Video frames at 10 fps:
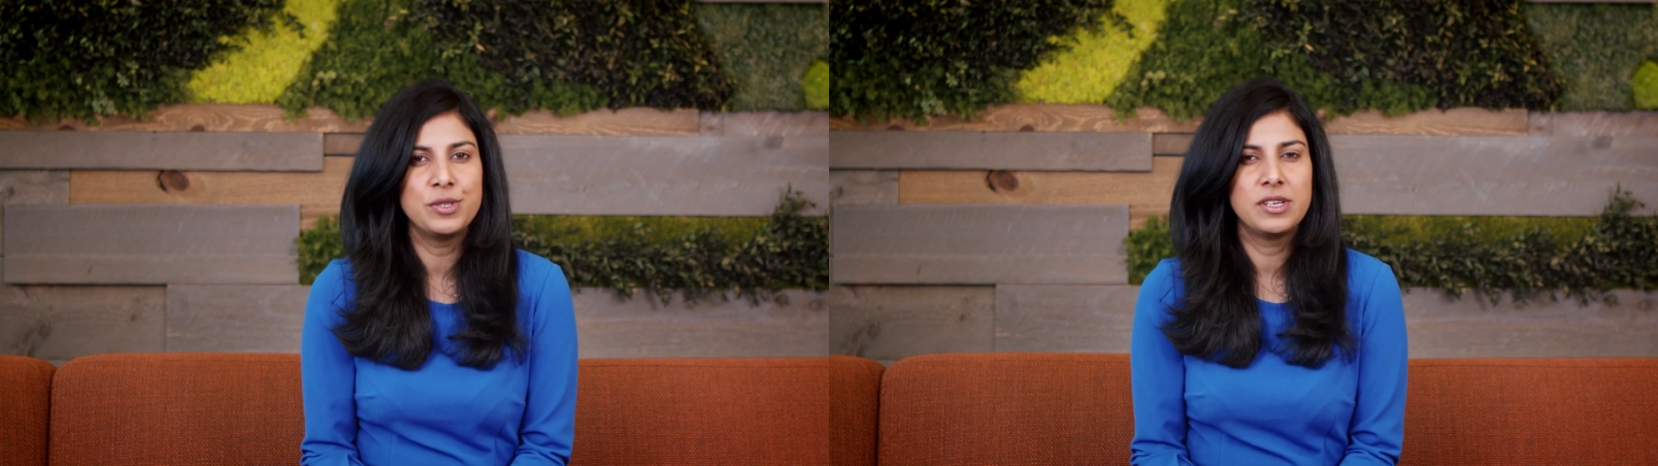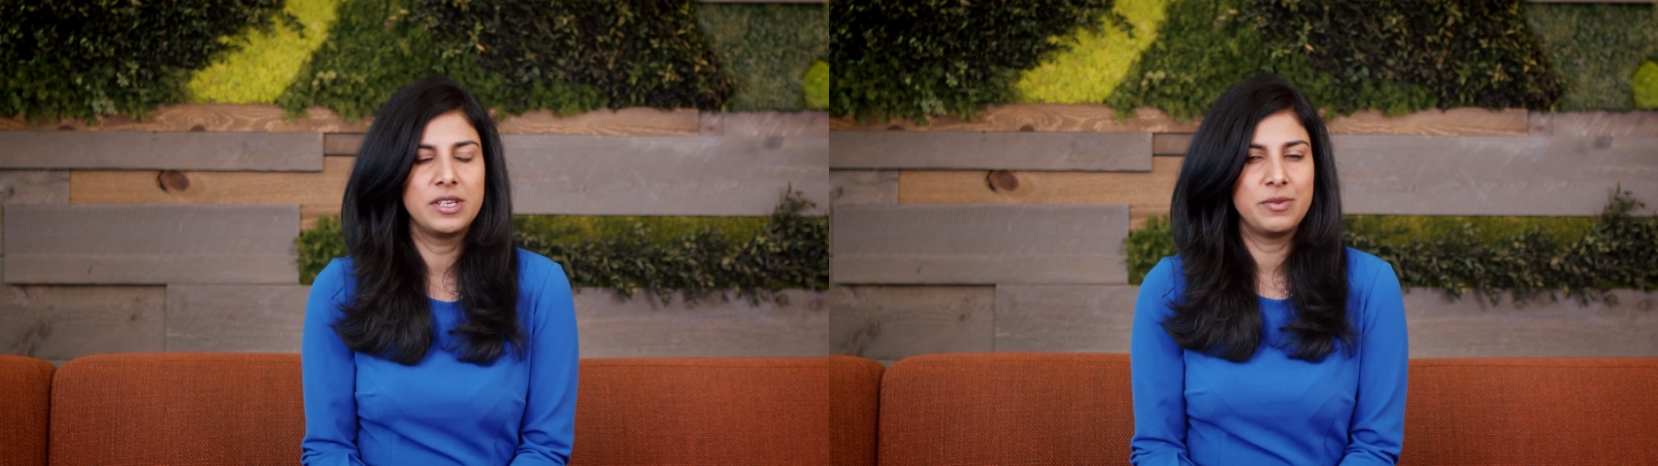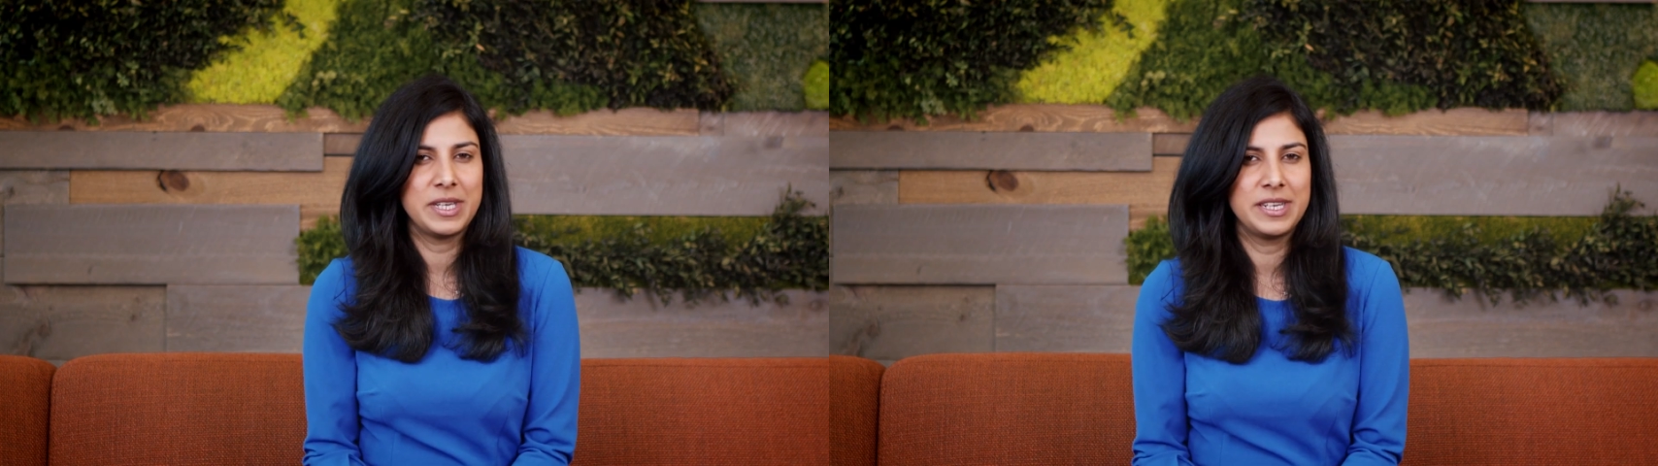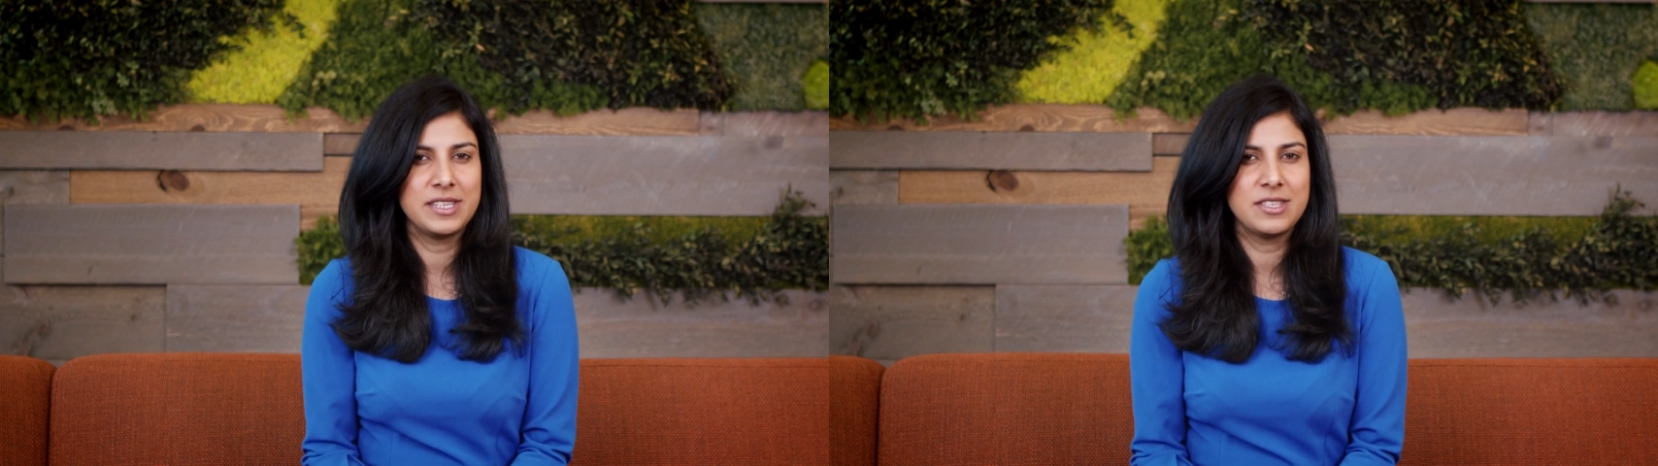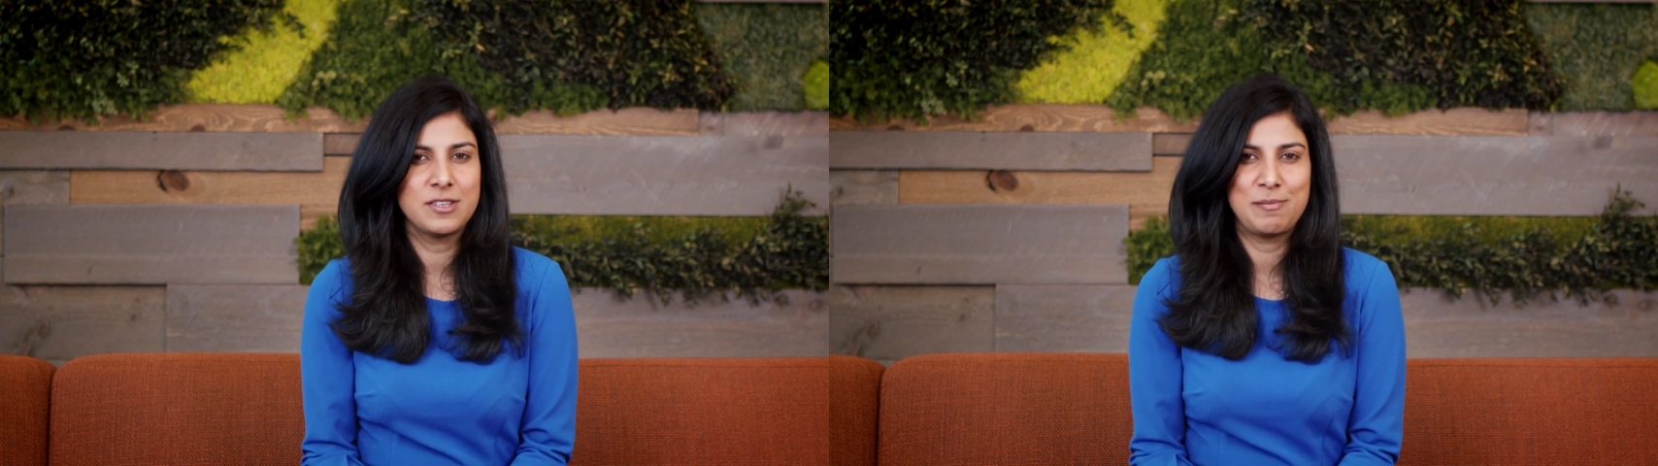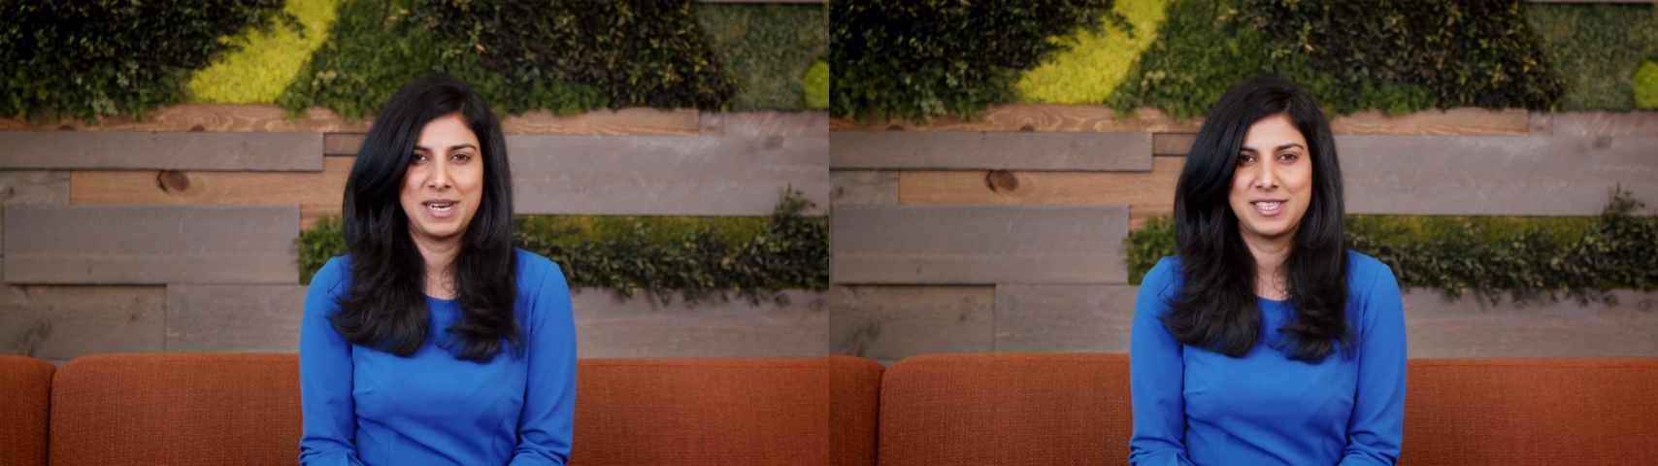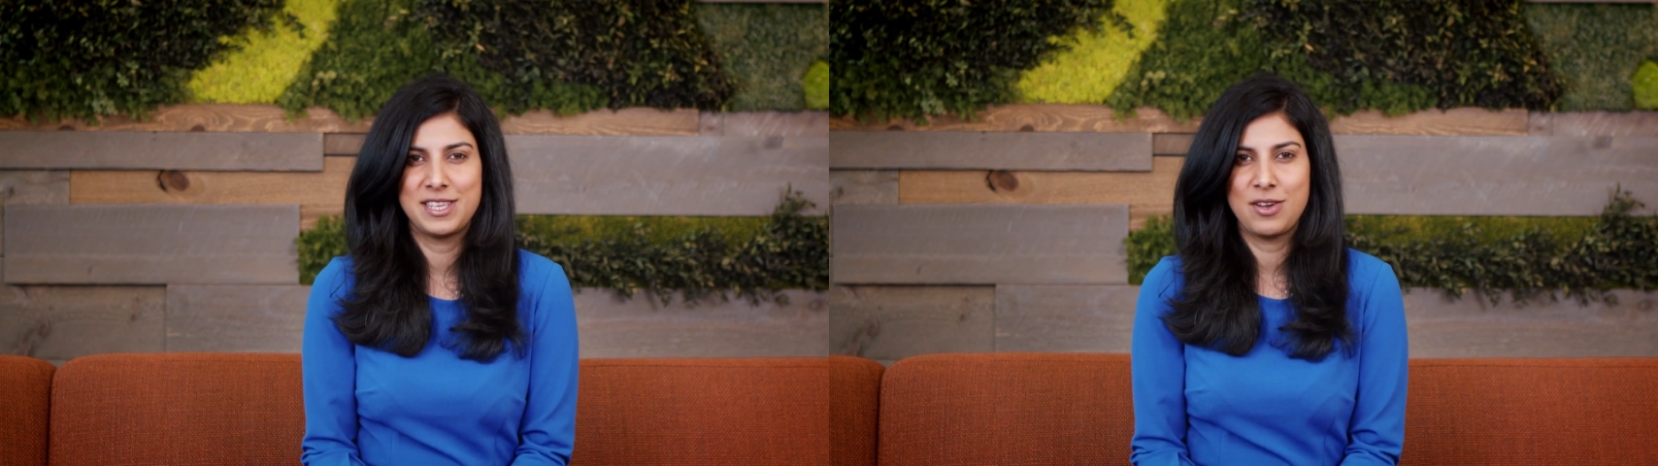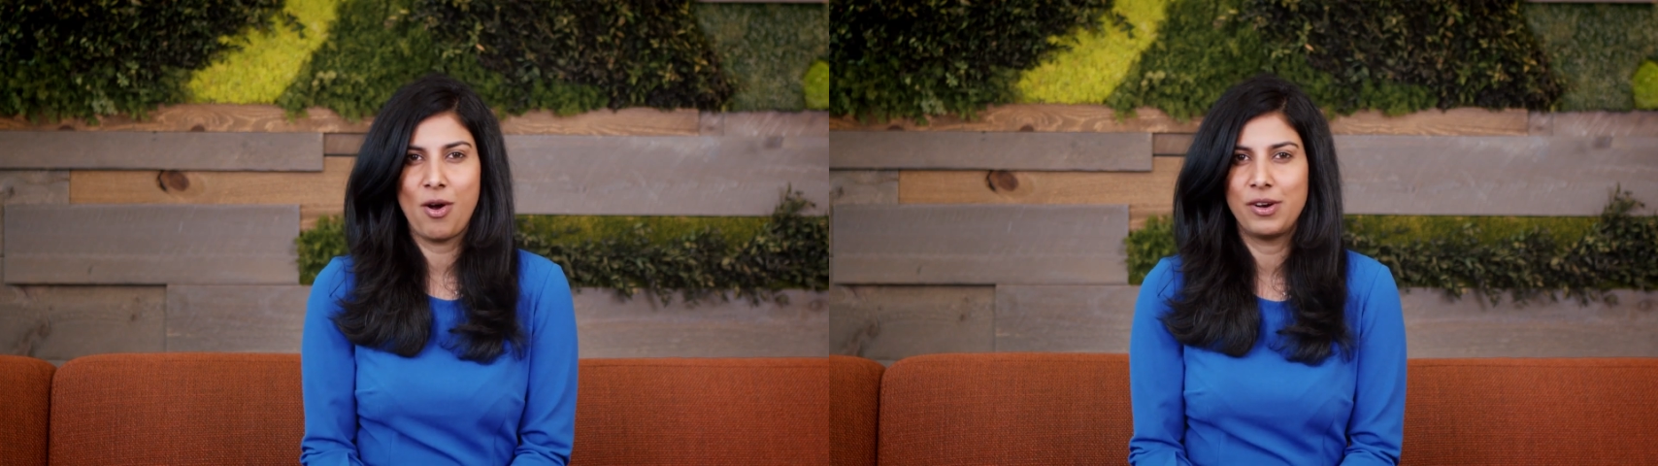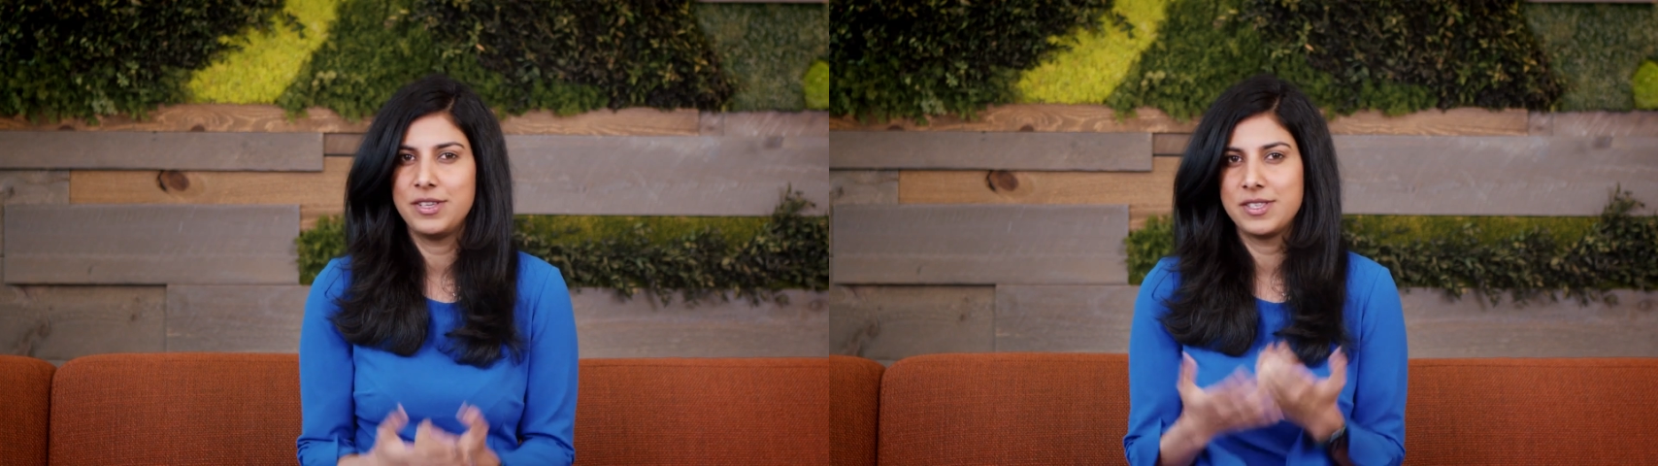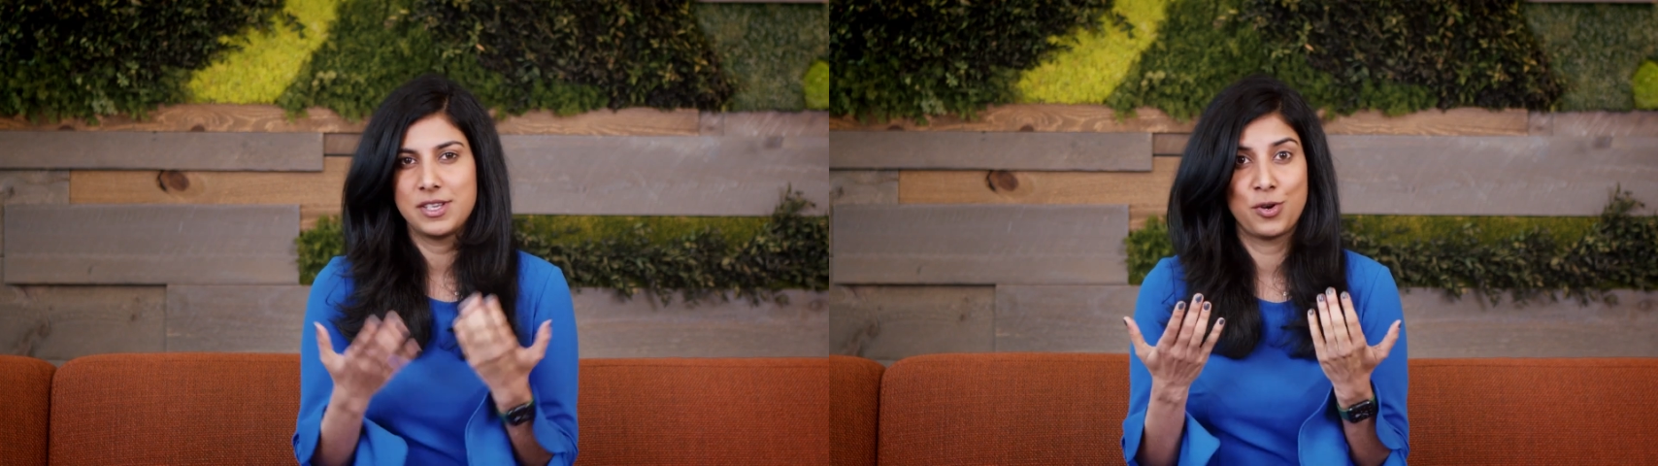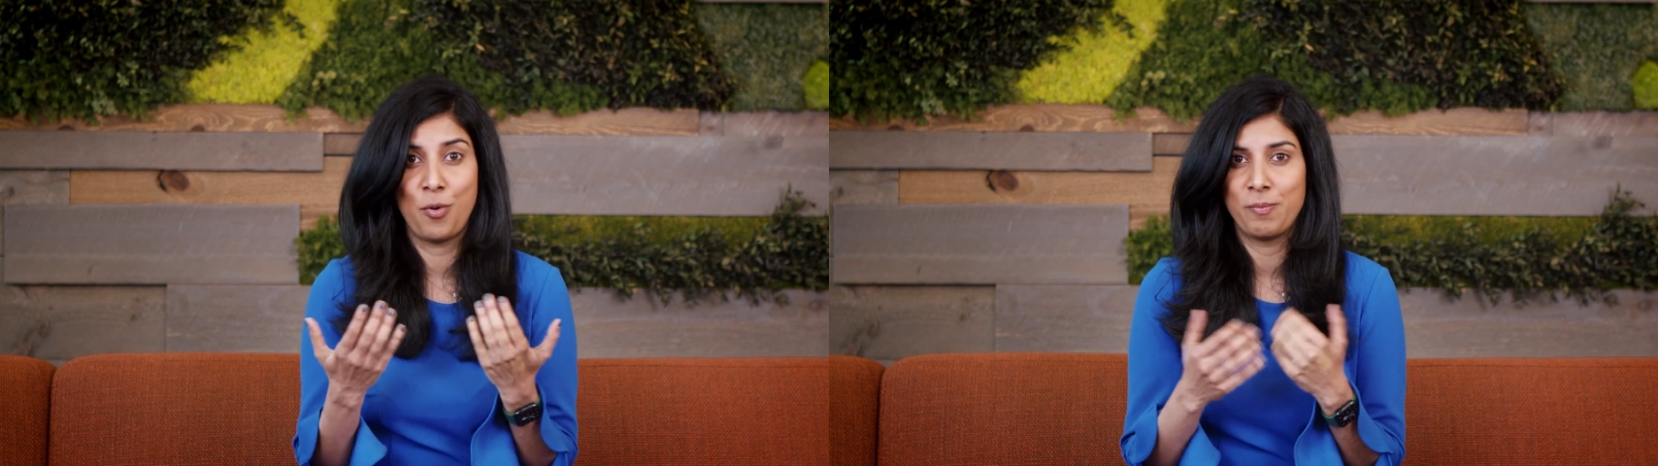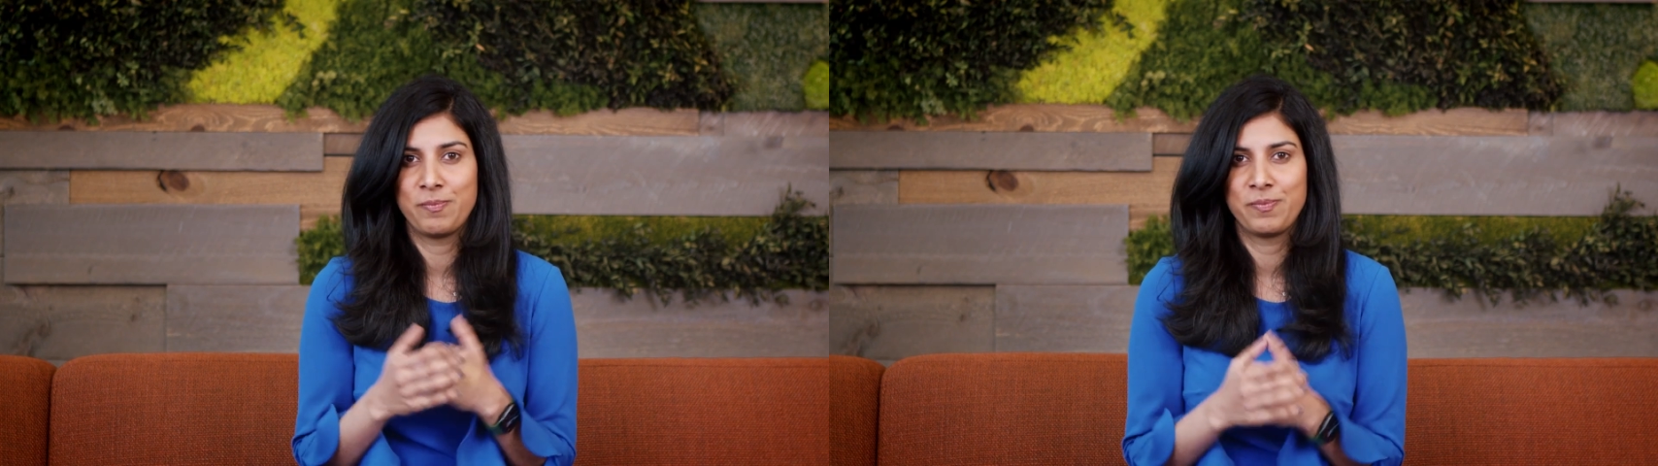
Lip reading: the convenience of placing orders at home.